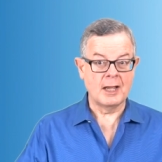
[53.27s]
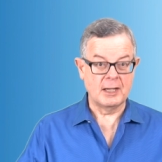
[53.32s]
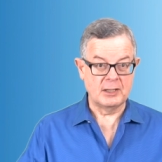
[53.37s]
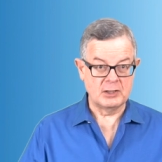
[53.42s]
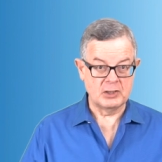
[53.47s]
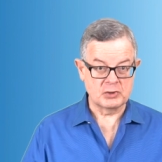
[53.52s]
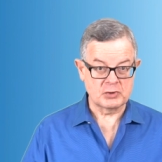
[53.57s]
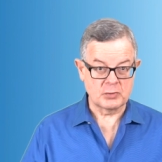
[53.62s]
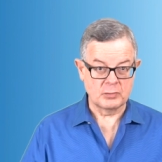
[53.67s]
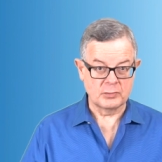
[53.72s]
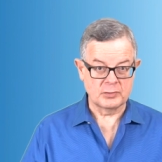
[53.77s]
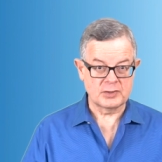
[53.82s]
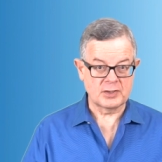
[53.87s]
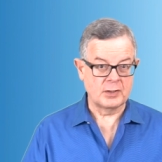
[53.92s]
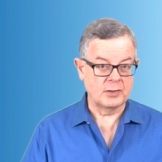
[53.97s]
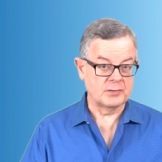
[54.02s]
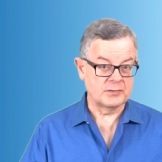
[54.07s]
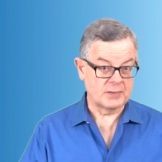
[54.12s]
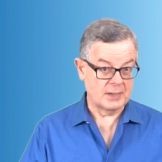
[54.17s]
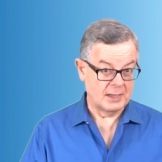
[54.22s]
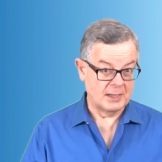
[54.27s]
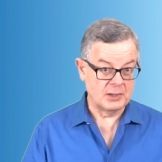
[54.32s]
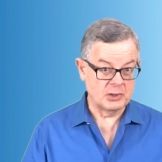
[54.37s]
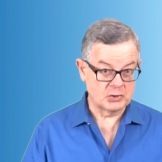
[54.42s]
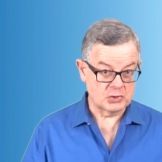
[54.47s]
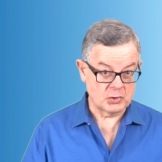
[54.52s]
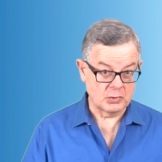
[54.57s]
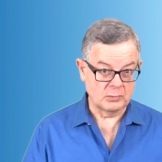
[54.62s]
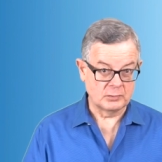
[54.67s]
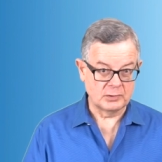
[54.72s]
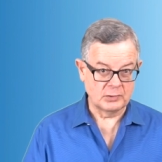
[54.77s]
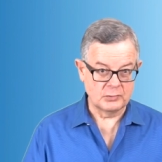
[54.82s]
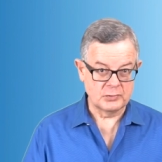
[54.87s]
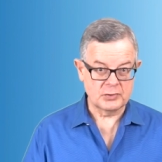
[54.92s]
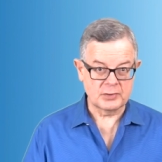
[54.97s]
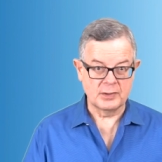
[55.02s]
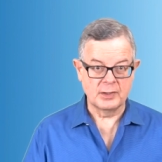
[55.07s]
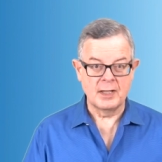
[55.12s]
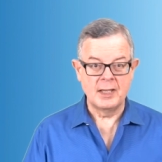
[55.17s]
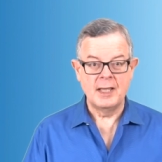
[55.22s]
additional shares, additional
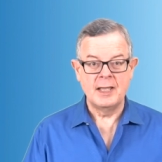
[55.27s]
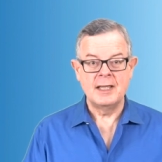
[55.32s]
dilution.